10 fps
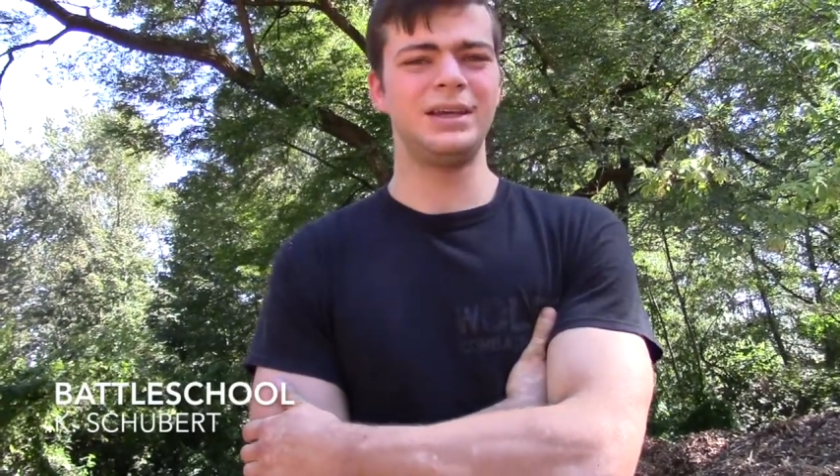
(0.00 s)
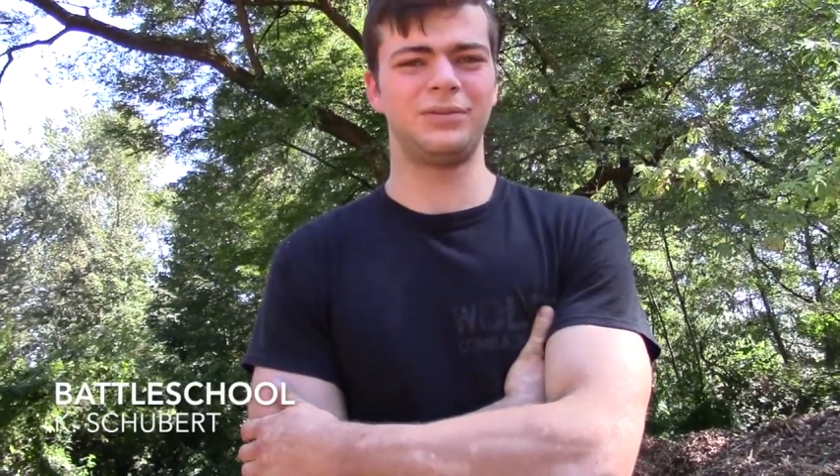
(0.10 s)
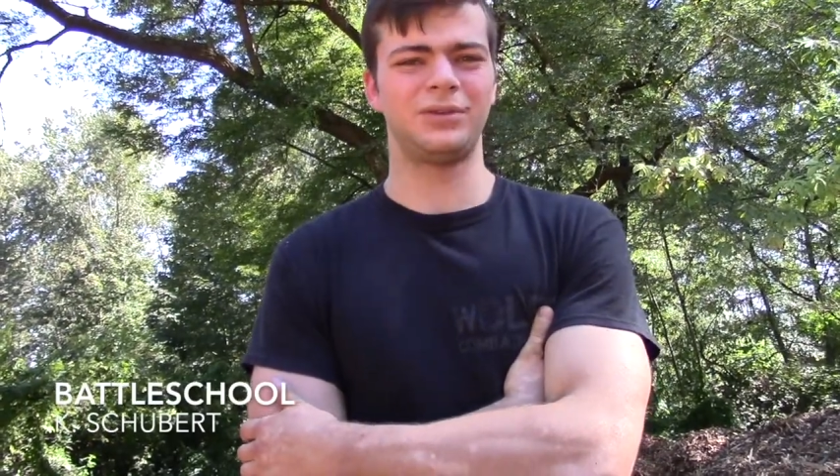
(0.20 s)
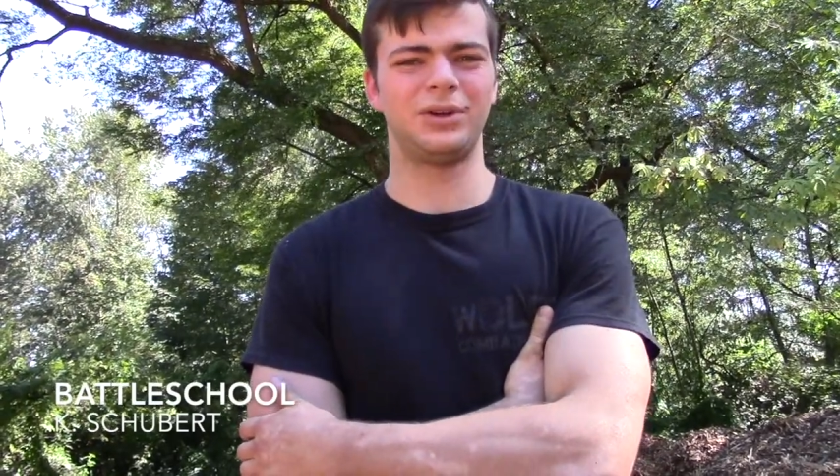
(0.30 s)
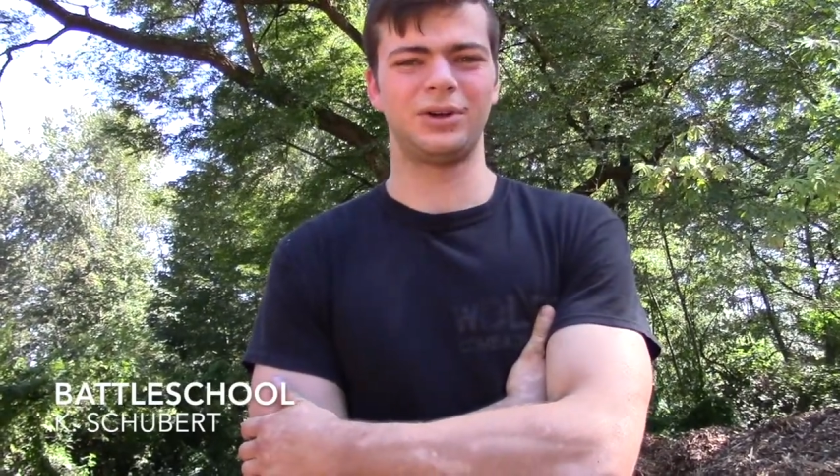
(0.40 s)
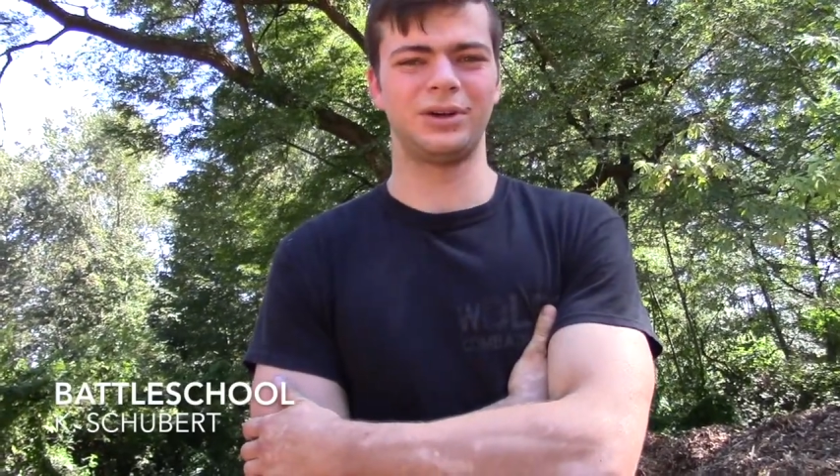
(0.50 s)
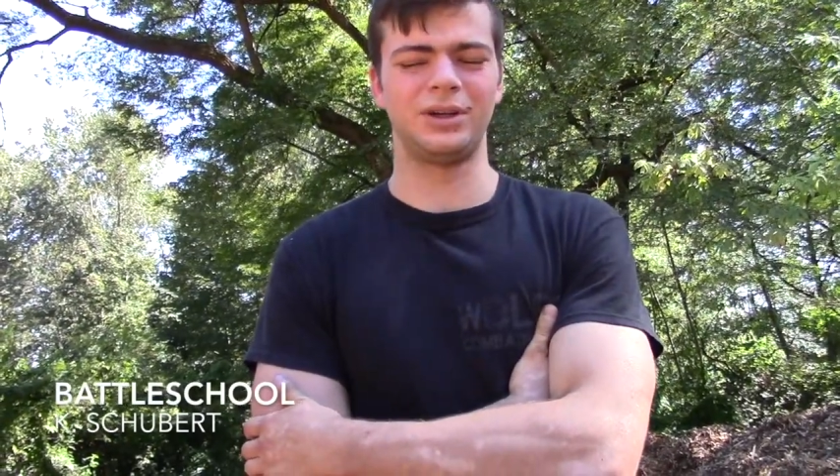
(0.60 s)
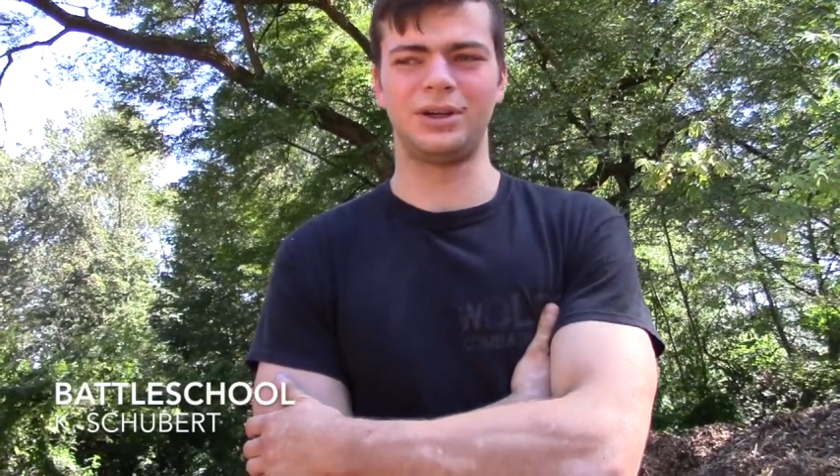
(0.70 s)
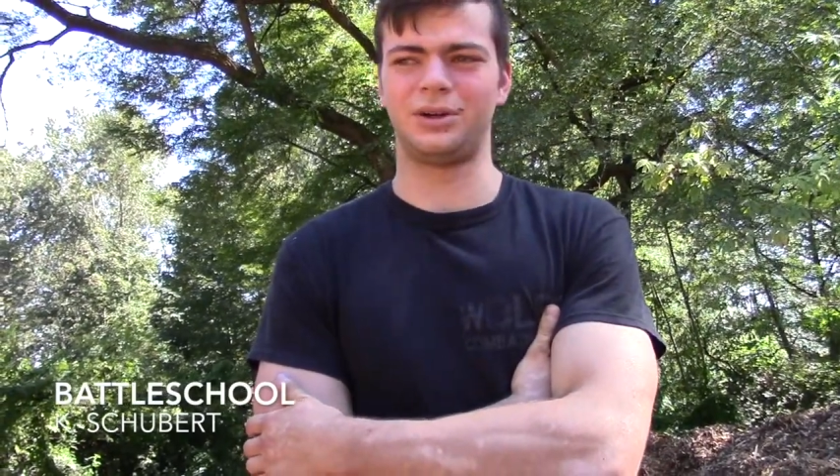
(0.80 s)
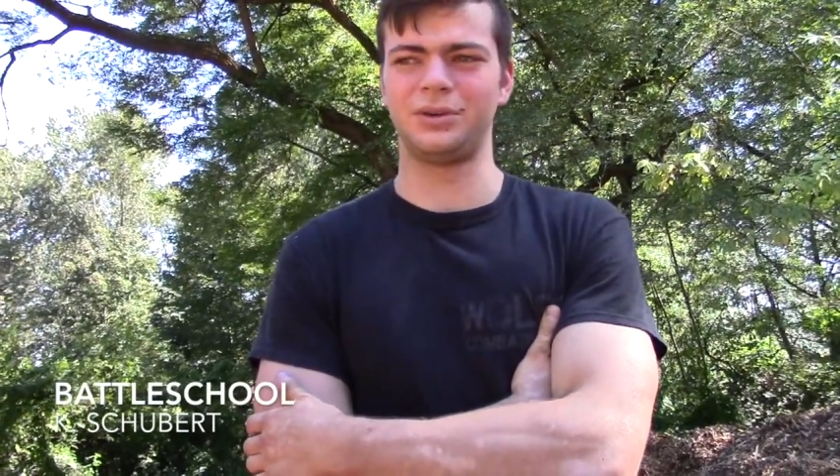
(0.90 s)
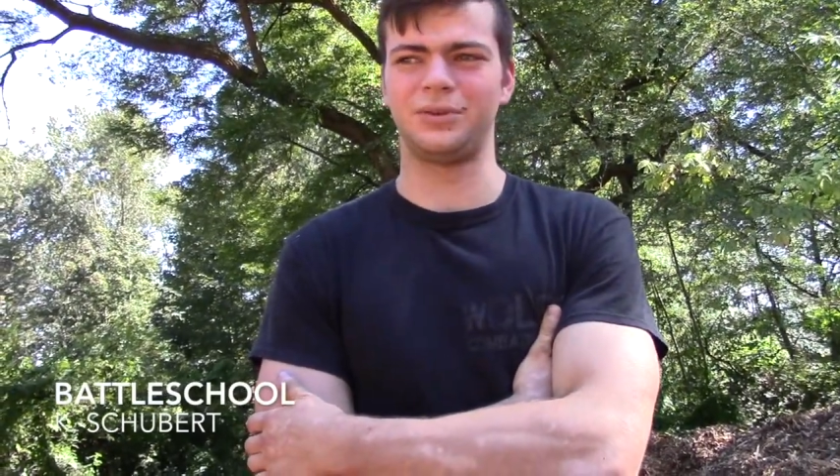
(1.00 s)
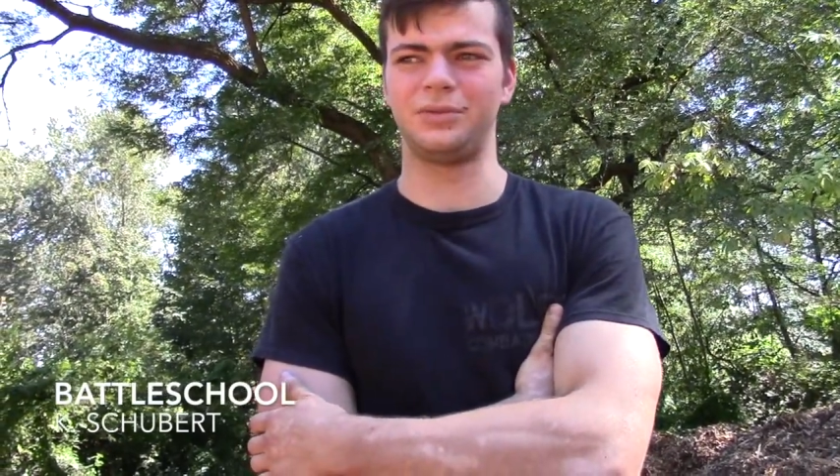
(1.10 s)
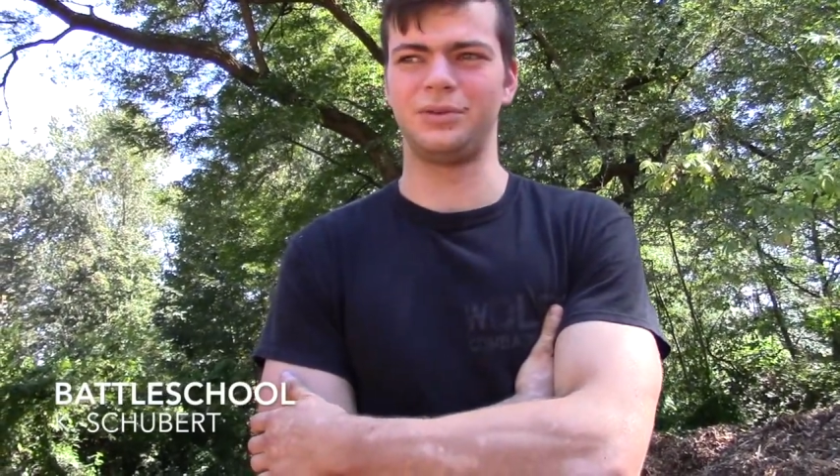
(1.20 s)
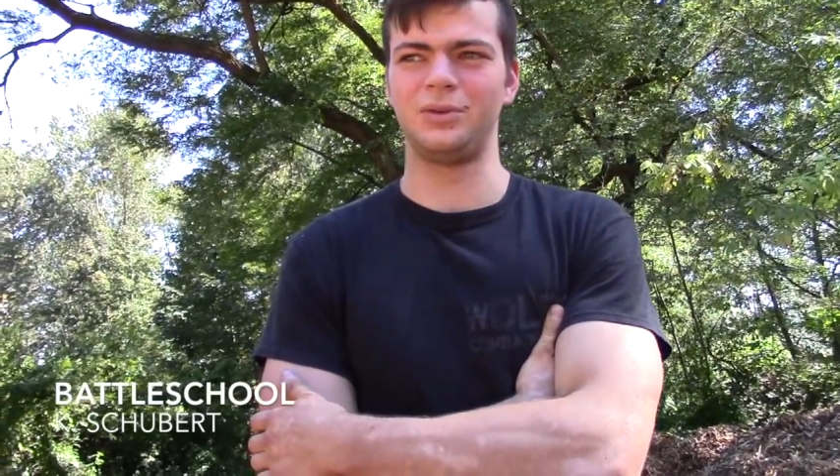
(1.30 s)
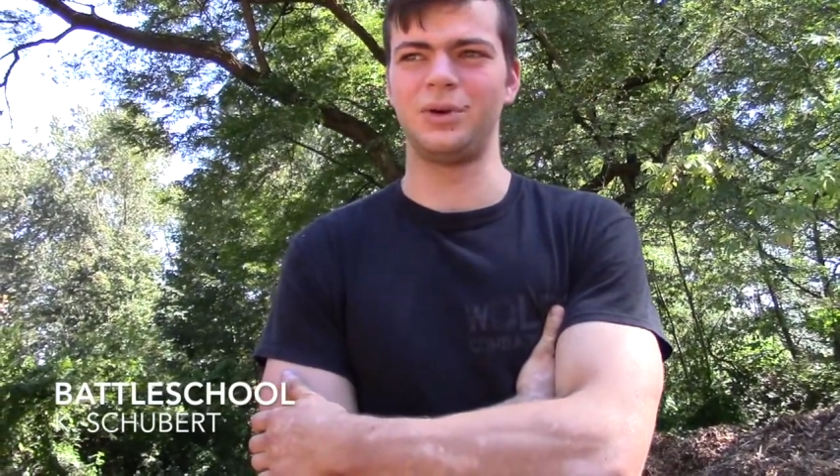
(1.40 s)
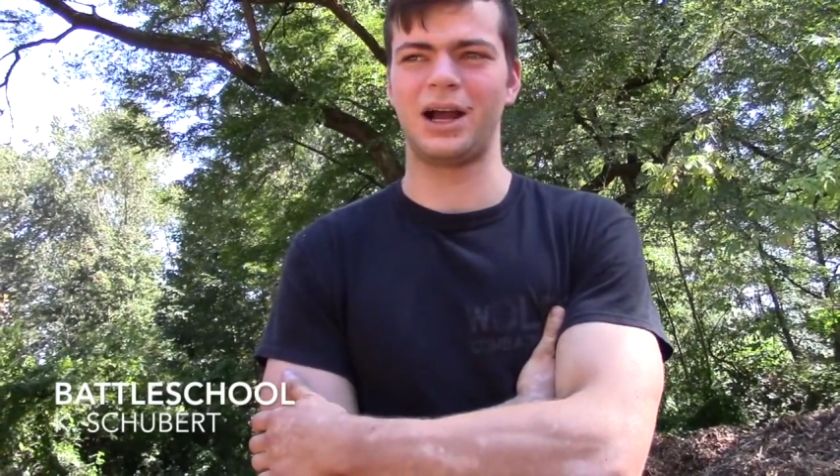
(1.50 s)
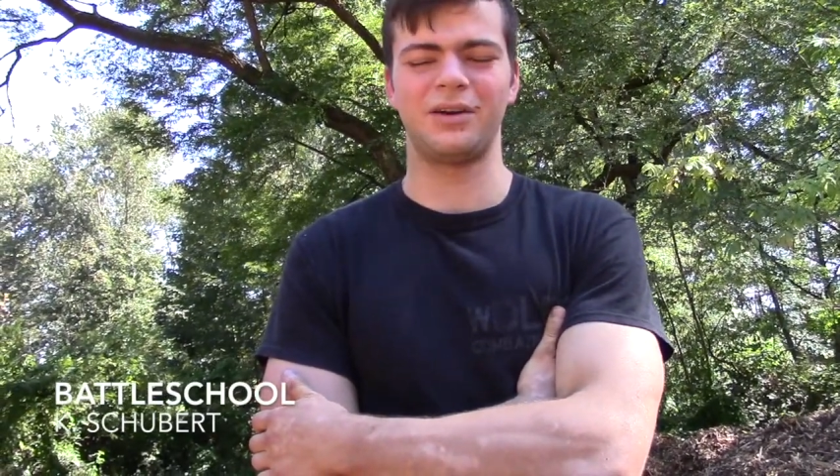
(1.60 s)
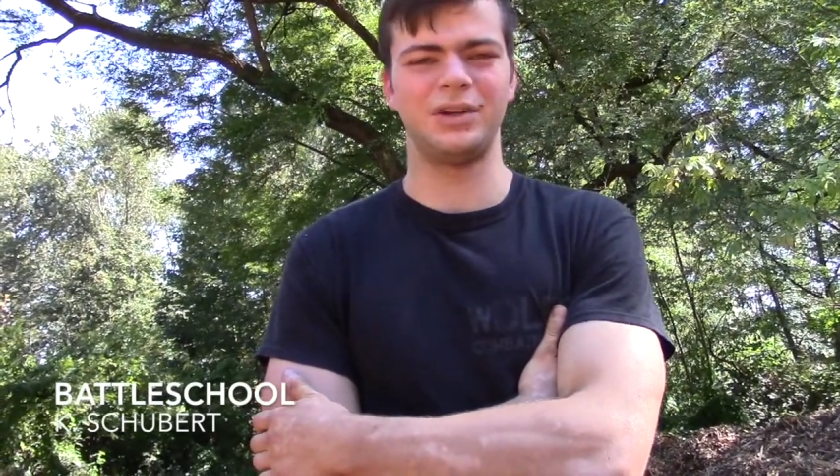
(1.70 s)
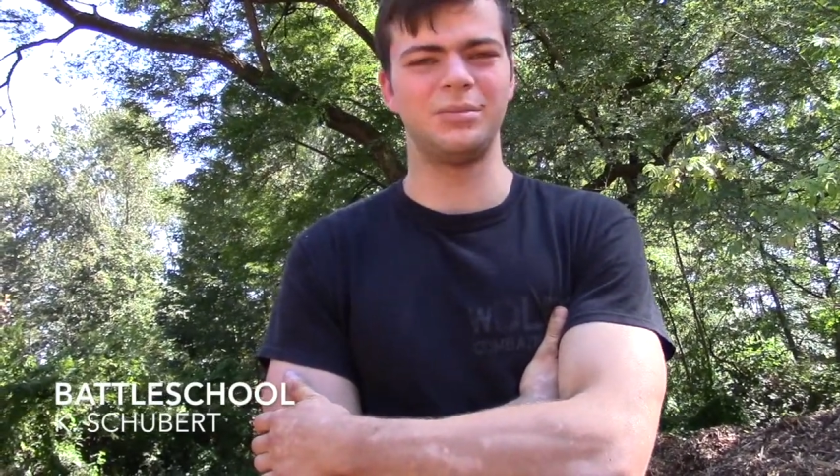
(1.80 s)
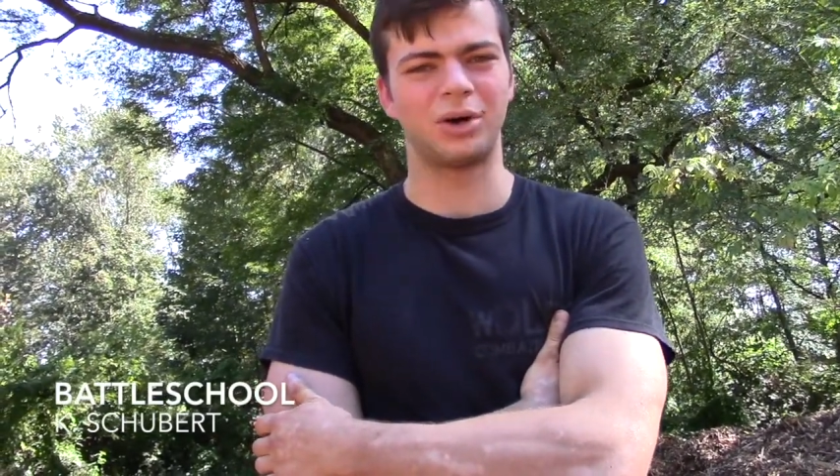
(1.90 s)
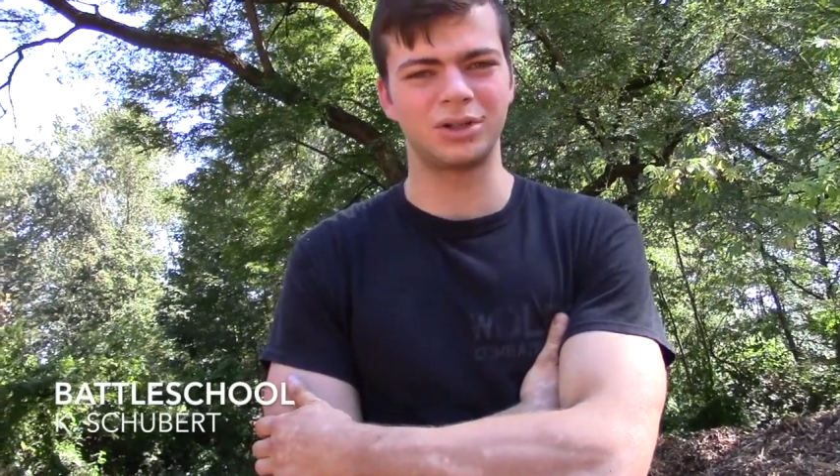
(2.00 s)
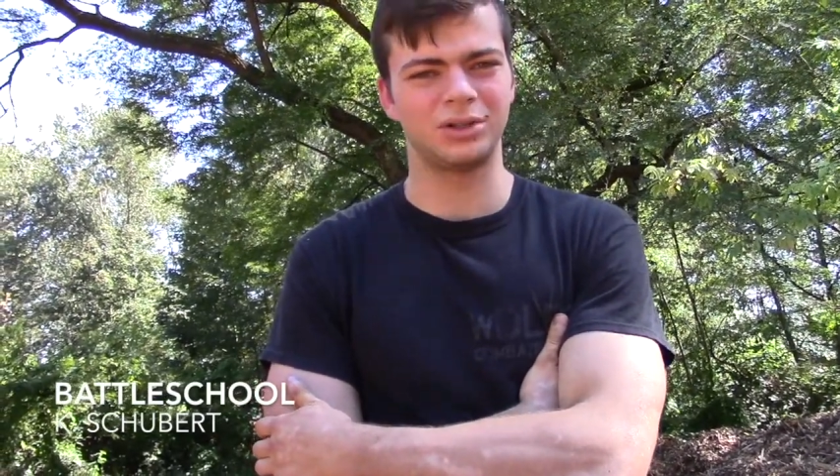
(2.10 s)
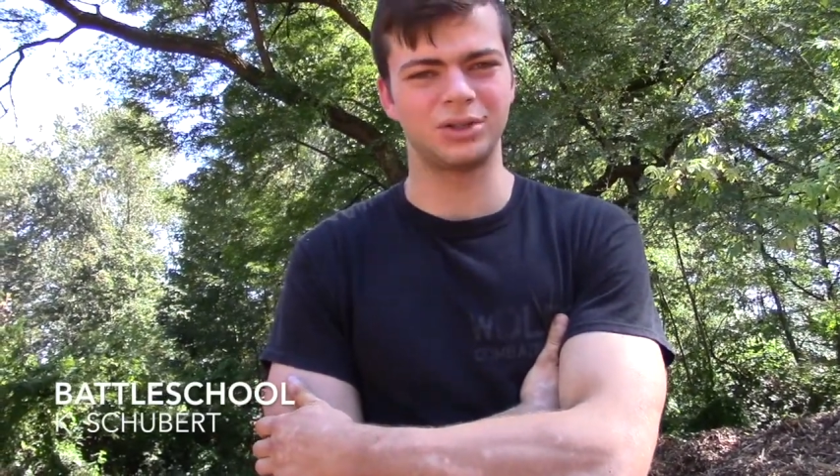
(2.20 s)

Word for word: If you're, you know, if, if you have any martial